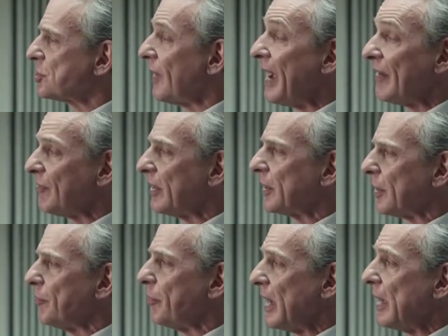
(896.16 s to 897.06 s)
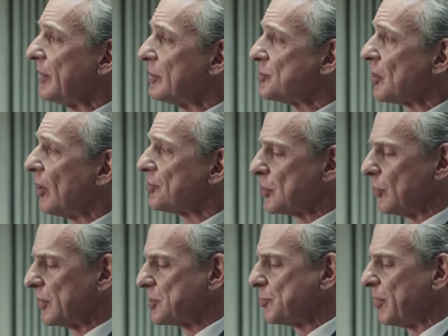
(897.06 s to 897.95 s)
traveling companions
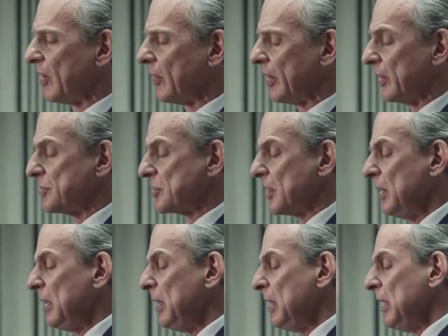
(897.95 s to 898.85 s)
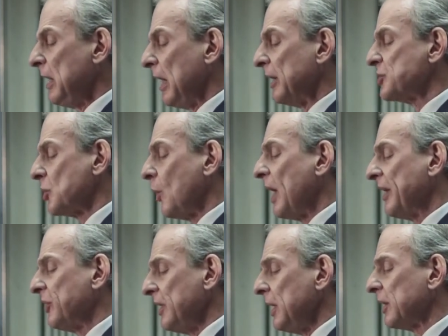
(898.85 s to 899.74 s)
also experienced. And so
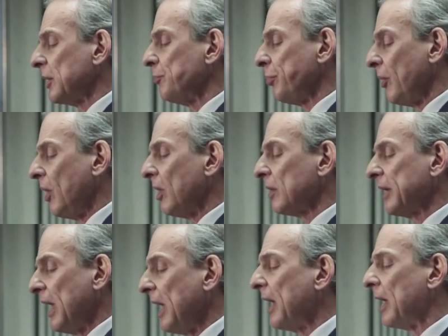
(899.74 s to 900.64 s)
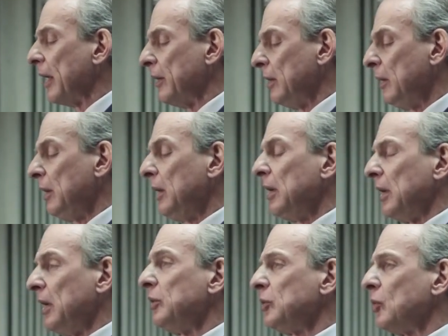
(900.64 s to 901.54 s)
I think that Paul can,
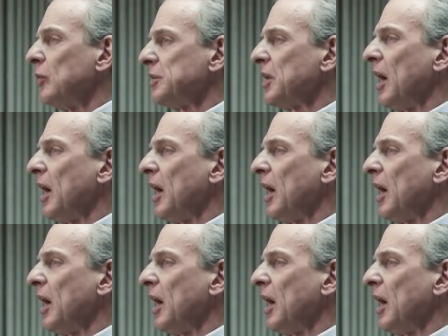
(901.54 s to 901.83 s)
in good